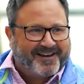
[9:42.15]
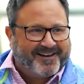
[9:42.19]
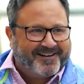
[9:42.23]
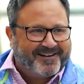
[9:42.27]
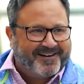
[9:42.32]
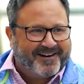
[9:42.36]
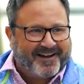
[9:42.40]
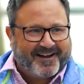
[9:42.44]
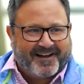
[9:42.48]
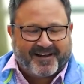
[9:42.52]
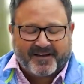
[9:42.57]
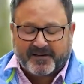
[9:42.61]

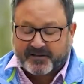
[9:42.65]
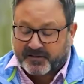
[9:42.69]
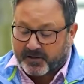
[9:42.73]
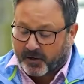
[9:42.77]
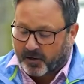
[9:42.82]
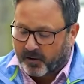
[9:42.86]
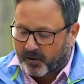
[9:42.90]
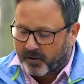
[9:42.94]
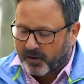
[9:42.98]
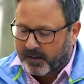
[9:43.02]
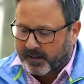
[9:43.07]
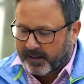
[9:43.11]
And uh,
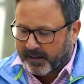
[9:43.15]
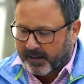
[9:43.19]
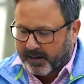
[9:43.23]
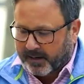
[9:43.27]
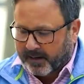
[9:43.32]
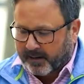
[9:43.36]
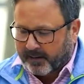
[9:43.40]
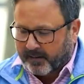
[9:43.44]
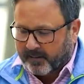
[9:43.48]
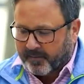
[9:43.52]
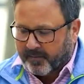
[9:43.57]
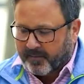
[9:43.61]
so
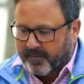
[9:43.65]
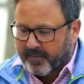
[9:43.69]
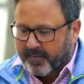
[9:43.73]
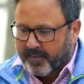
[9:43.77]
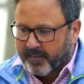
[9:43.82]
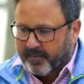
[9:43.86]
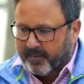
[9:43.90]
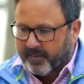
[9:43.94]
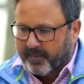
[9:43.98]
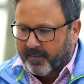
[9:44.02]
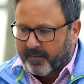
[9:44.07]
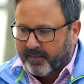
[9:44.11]
the,
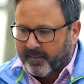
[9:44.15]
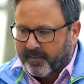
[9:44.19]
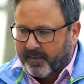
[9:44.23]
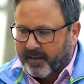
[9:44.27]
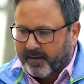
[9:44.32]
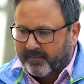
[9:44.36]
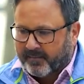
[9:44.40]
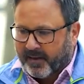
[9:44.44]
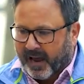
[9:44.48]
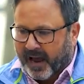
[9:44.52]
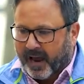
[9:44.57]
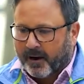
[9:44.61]
the,
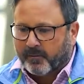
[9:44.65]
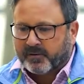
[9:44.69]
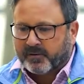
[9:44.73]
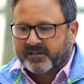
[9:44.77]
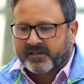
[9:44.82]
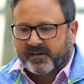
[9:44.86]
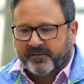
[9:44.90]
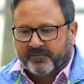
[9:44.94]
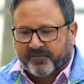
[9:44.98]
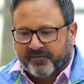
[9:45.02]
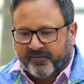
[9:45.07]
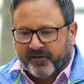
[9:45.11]
I was
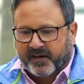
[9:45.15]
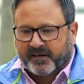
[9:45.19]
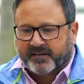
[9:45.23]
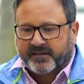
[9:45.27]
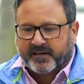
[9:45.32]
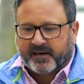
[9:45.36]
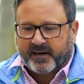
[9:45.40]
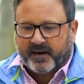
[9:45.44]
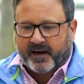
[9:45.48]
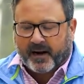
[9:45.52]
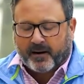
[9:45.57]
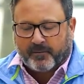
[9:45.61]

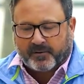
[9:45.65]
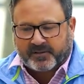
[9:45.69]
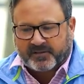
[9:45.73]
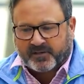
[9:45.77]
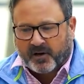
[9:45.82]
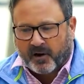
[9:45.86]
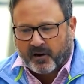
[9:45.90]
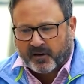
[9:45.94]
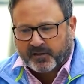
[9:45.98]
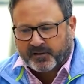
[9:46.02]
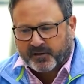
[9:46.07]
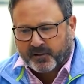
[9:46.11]
conflicted and I was
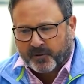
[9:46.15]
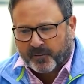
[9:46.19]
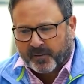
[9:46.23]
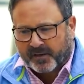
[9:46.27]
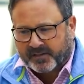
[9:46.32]
talking to him.